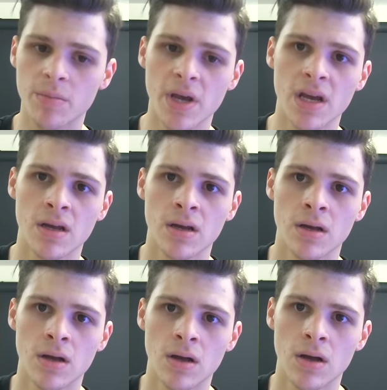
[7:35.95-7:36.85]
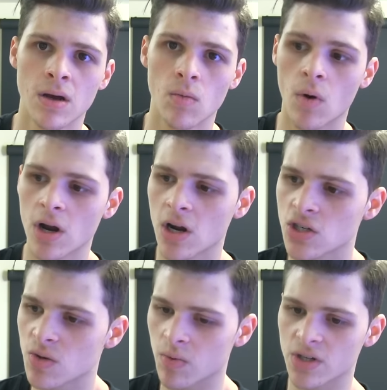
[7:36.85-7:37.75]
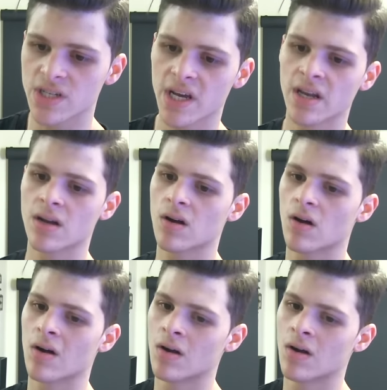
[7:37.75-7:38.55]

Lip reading: me 100%,